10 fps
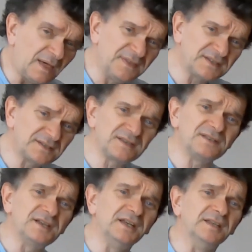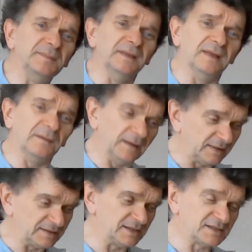This doesn't seem to be that way.
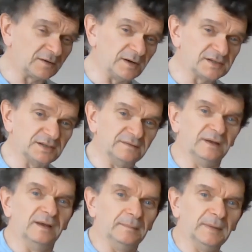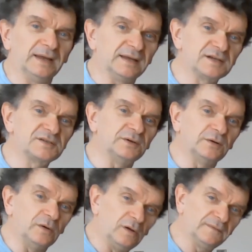This is a question of making
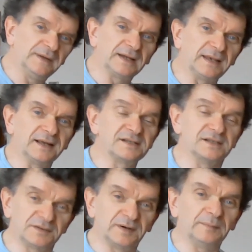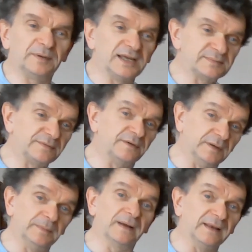sure all of your connections are in place before you
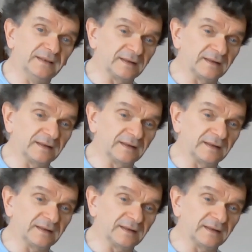plug into